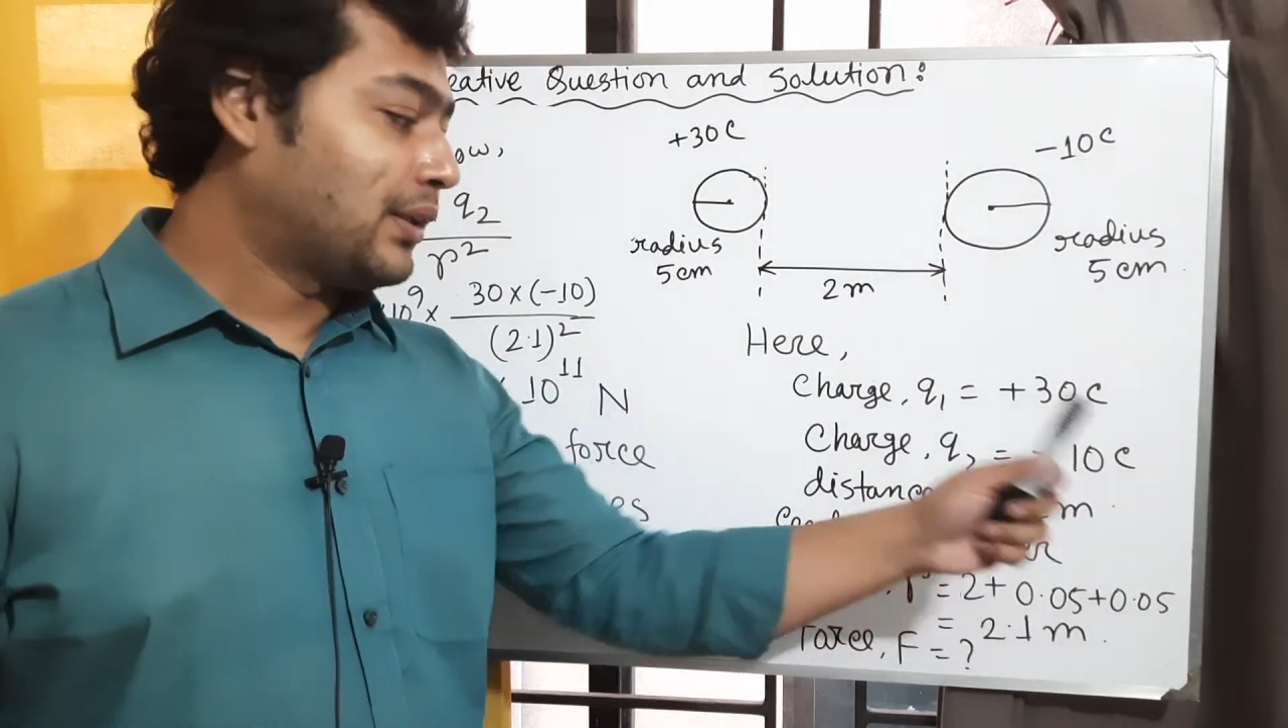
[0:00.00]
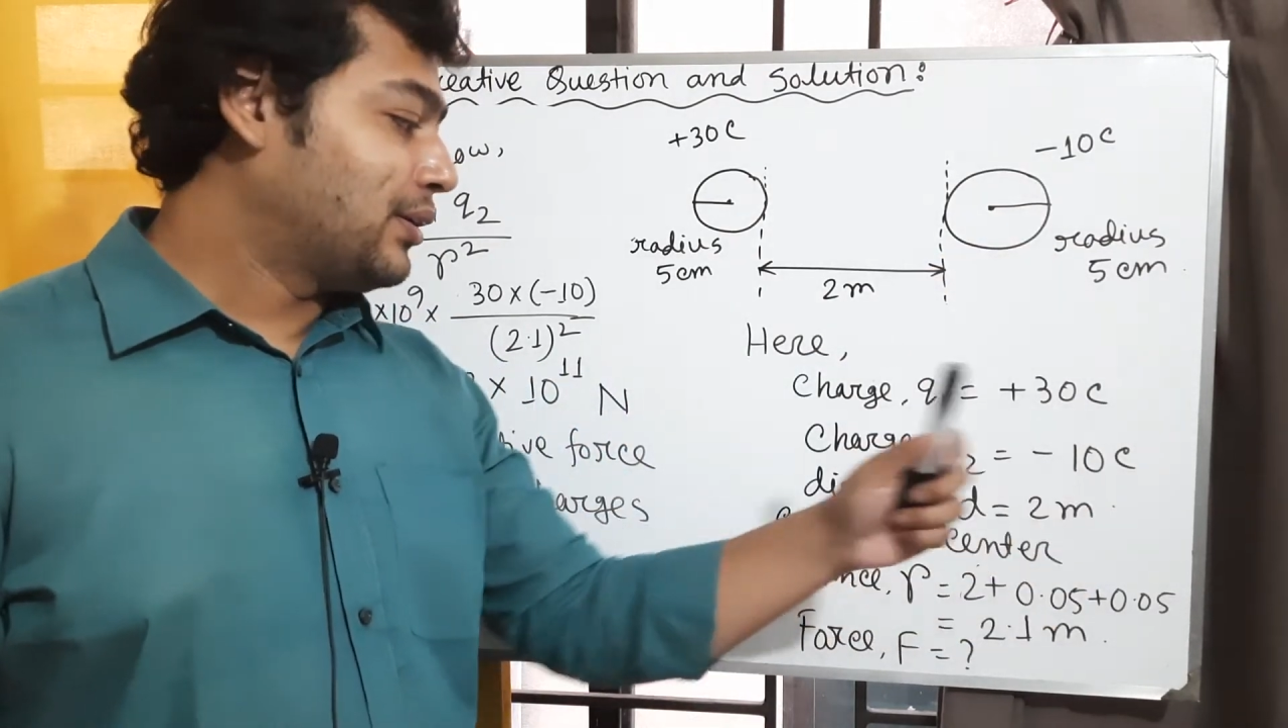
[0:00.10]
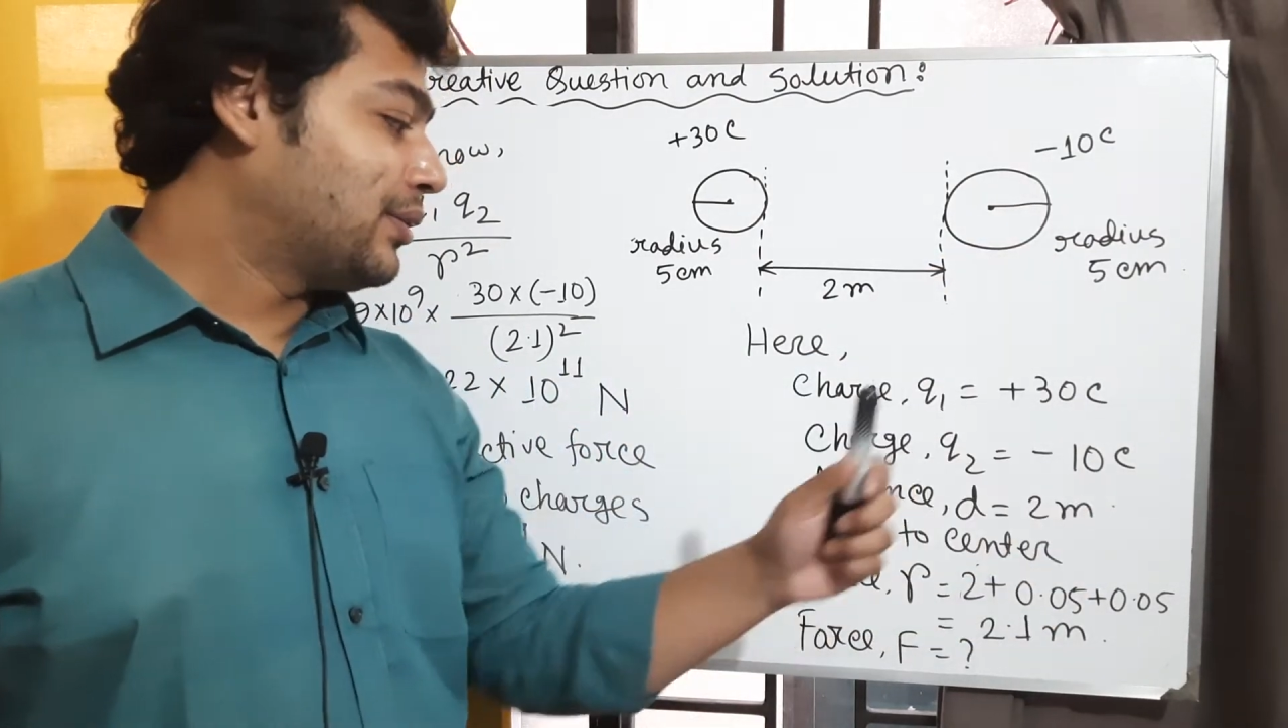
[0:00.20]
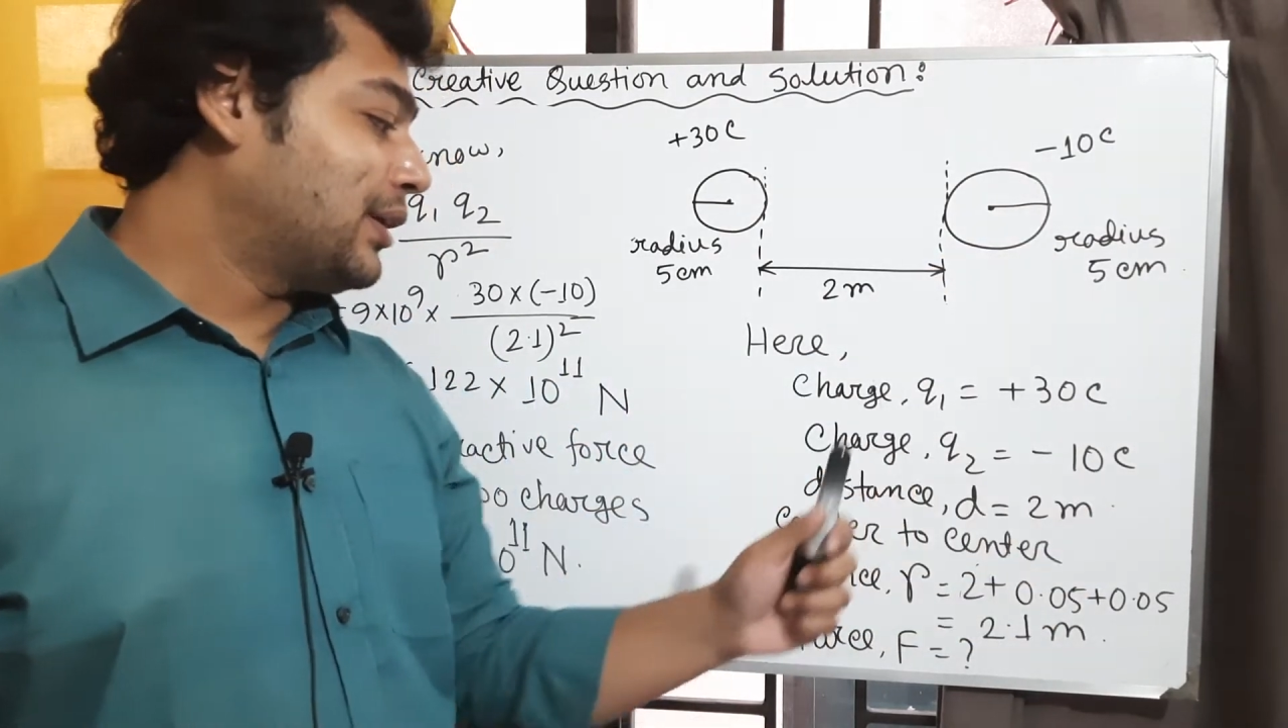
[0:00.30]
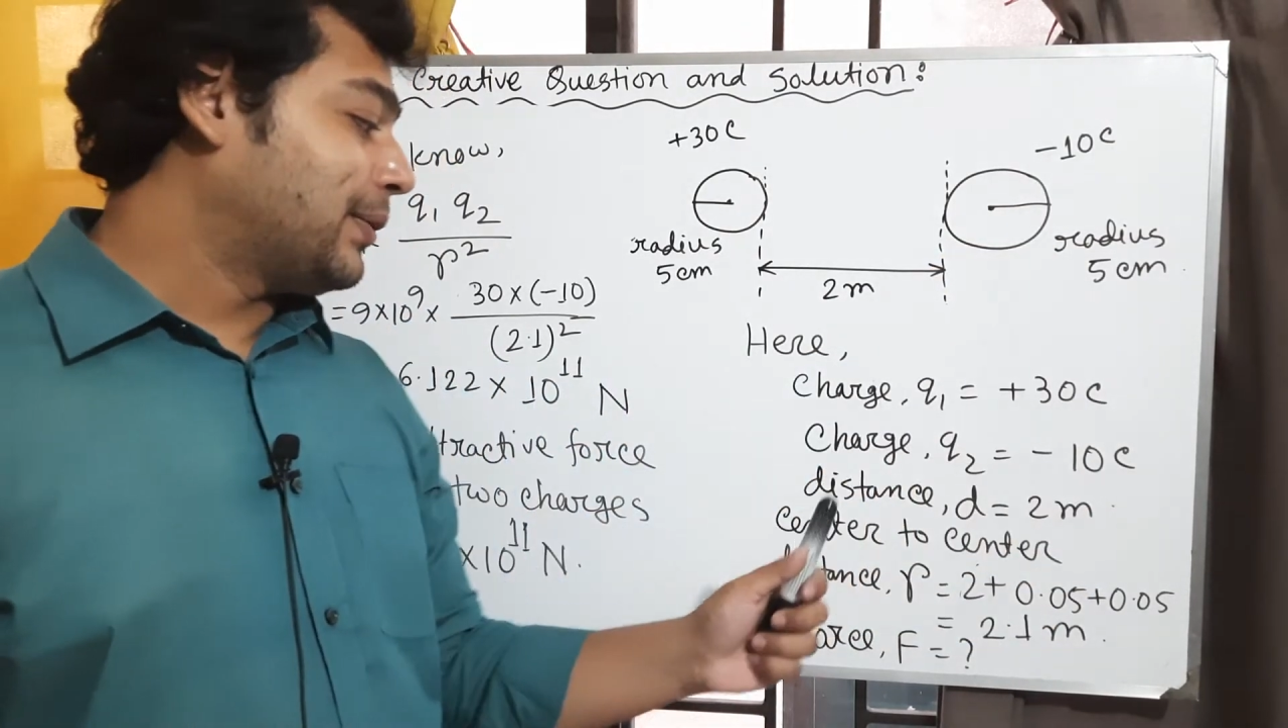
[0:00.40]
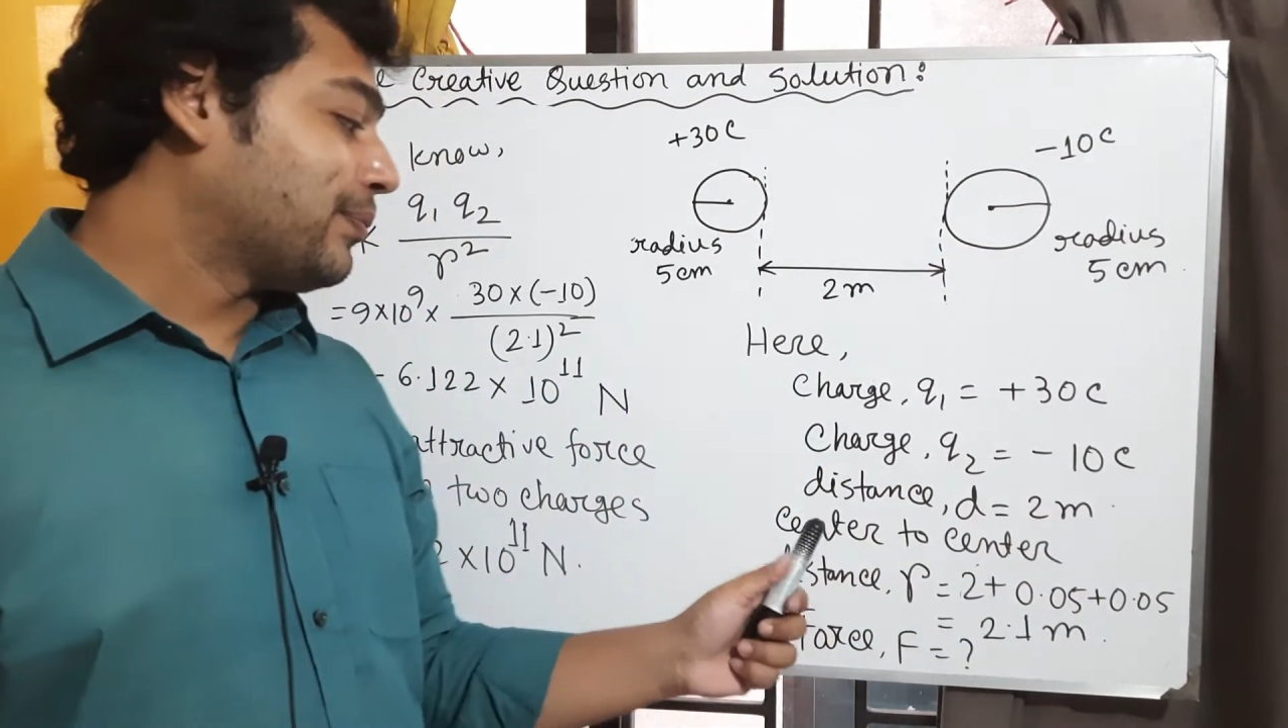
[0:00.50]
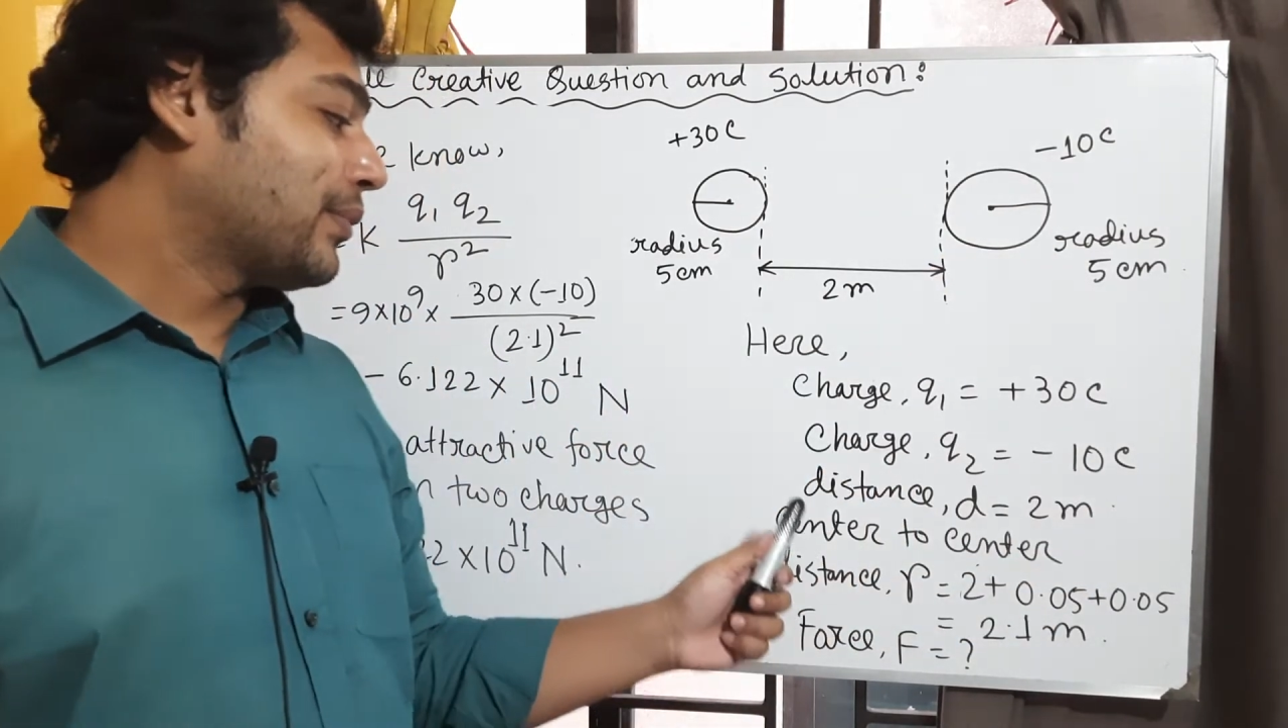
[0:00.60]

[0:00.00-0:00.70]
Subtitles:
Okay.